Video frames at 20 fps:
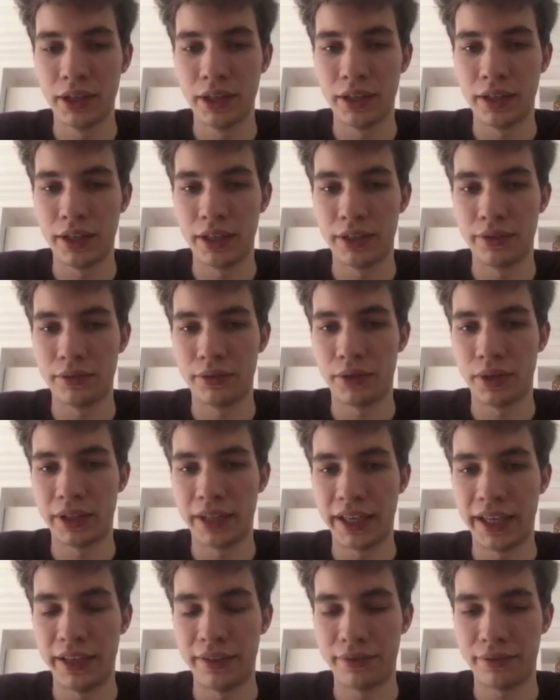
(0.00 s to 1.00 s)
and drawing
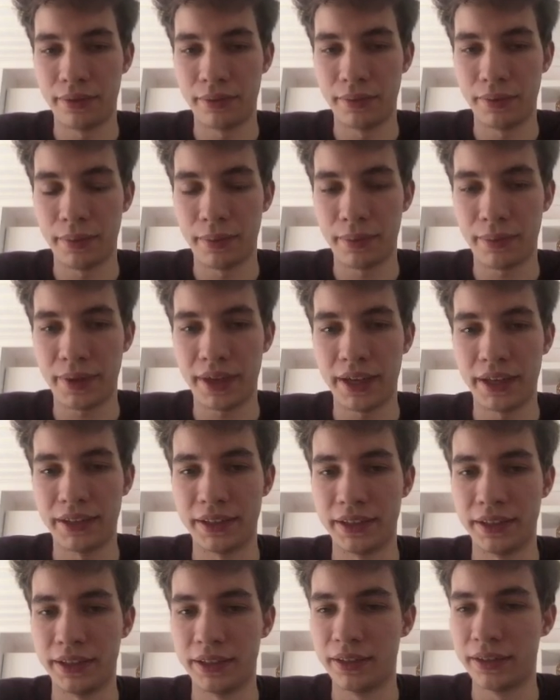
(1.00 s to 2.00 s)
A from pi
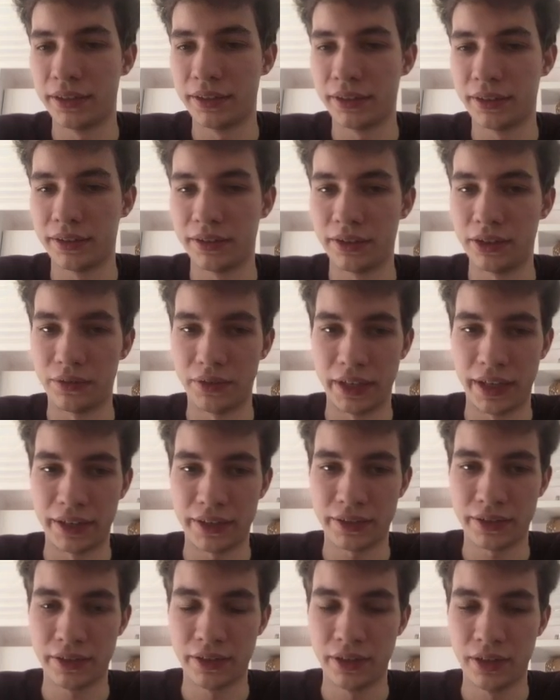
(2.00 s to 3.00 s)
t given
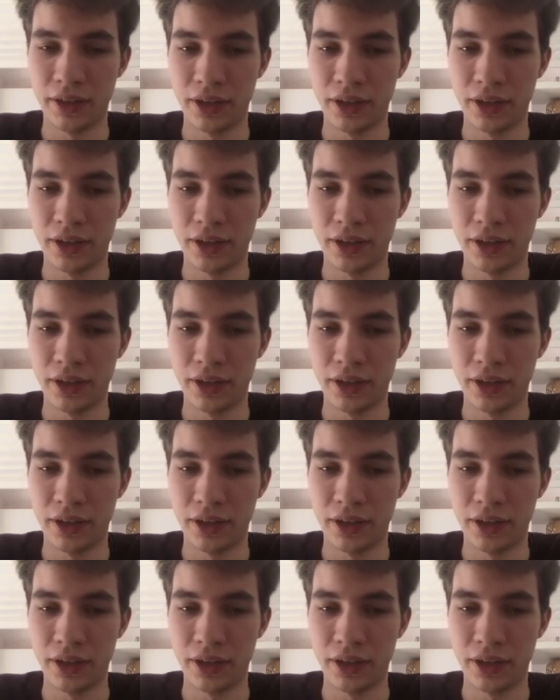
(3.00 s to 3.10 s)
x.